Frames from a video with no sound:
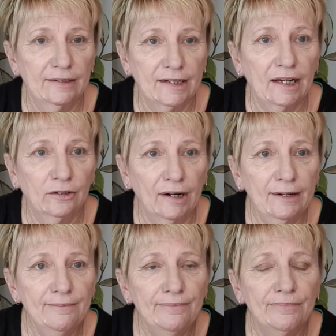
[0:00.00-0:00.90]
day
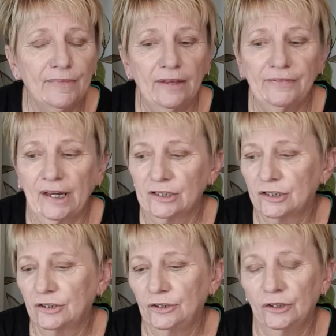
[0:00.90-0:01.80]
cream that
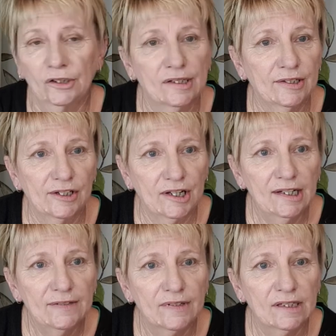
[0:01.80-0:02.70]
you could
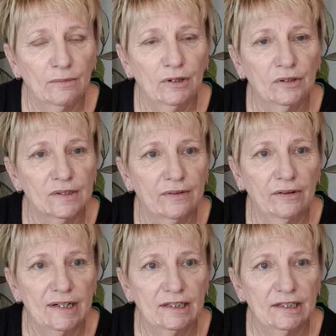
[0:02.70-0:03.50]
suggest for someone who's very